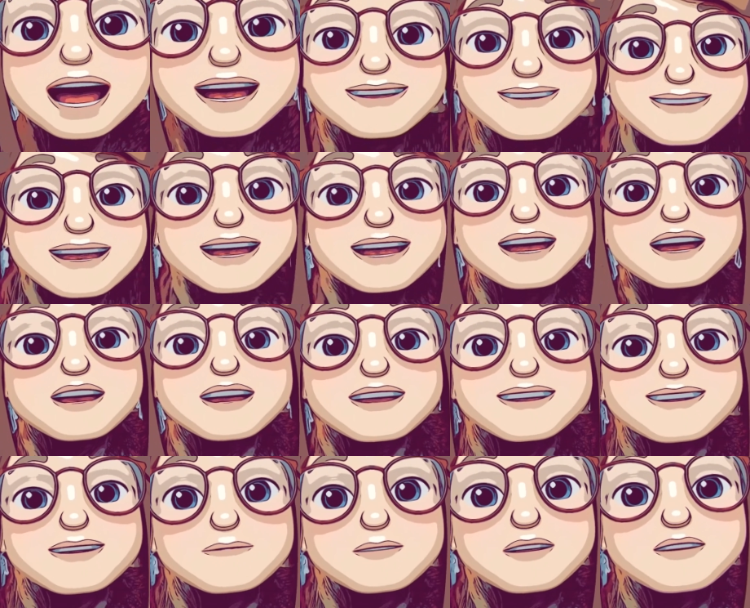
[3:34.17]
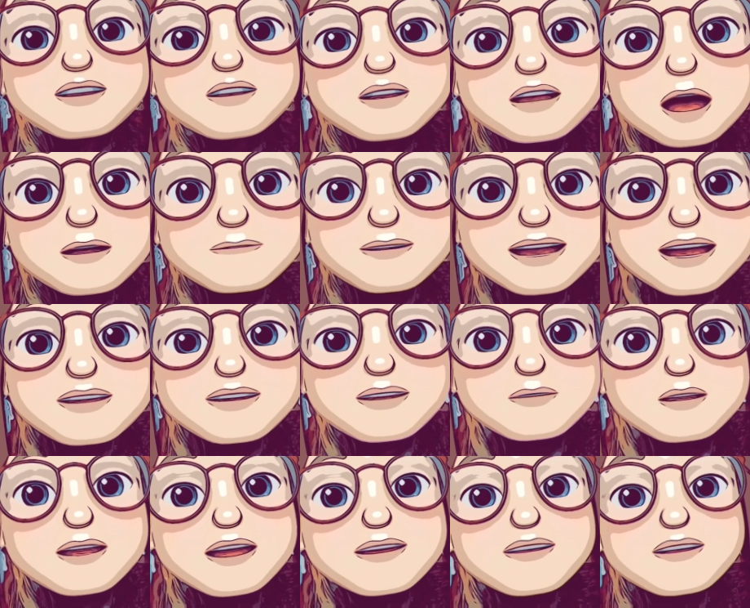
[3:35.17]
take a look at some of the vocabulary
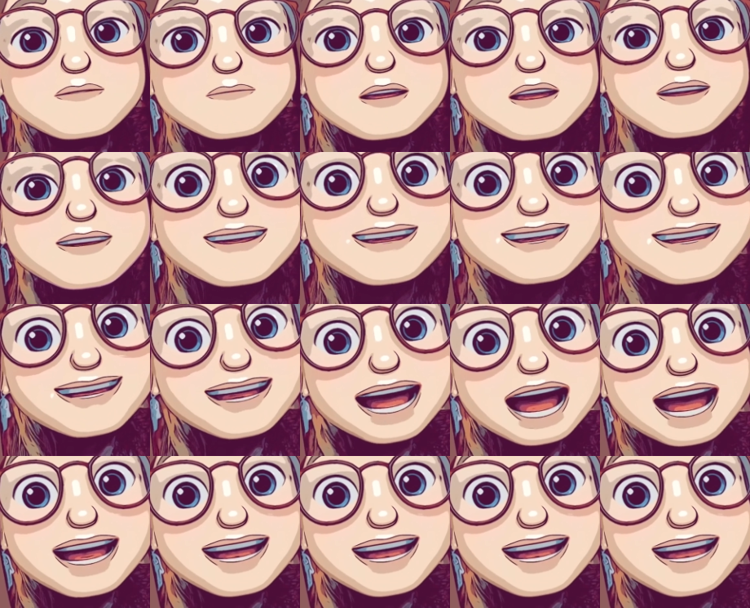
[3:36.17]
we're going to be using today.